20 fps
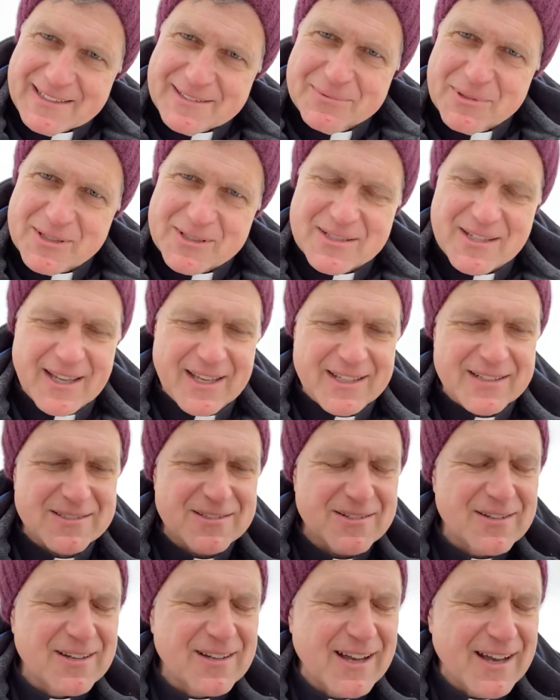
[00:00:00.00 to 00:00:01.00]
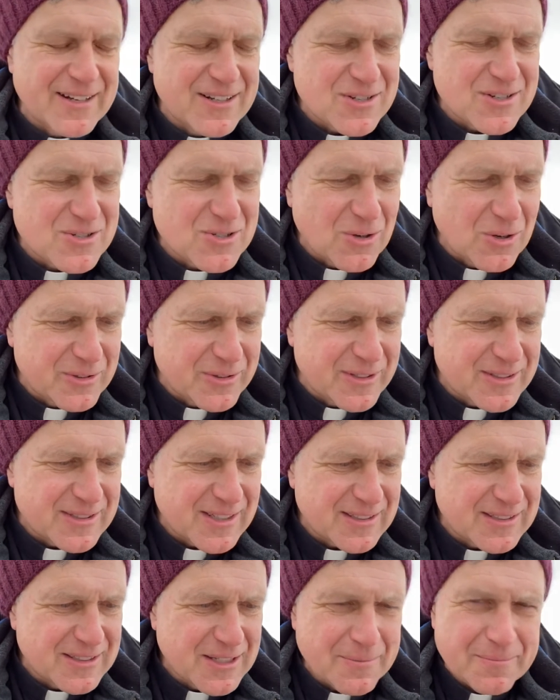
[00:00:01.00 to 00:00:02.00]
He put his hands on his shoulder and
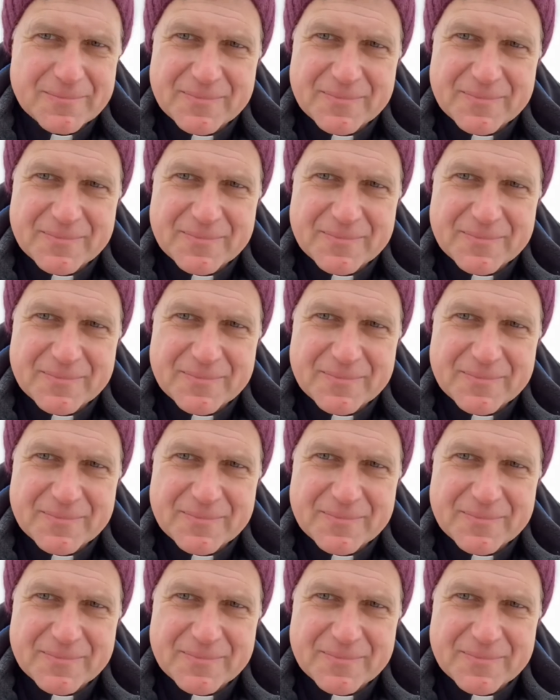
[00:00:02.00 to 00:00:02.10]
said, Tip,